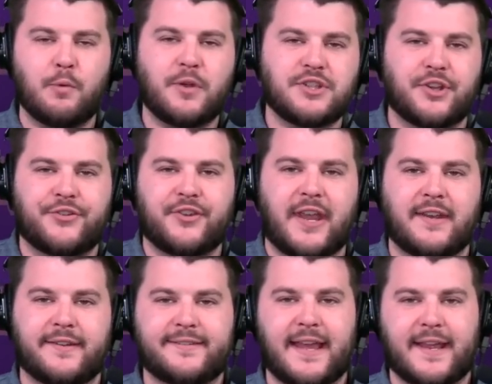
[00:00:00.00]
We just said it
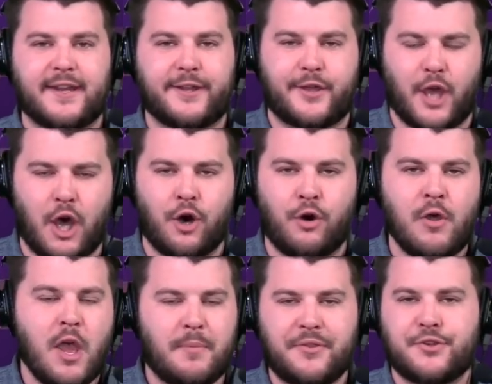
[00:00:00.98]
a second ago,
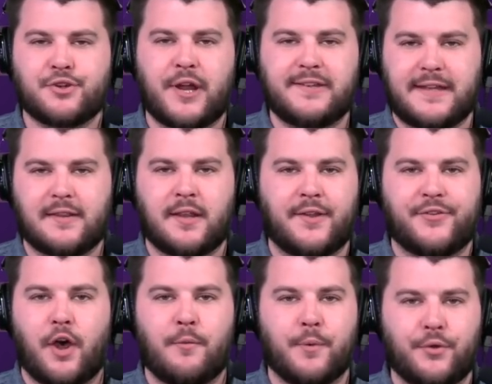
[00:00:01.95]
but the trade deadline's
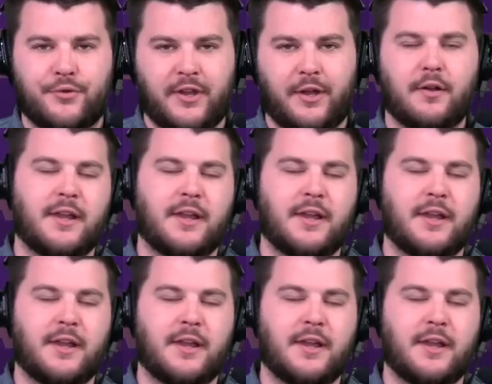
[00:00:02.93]
almost here.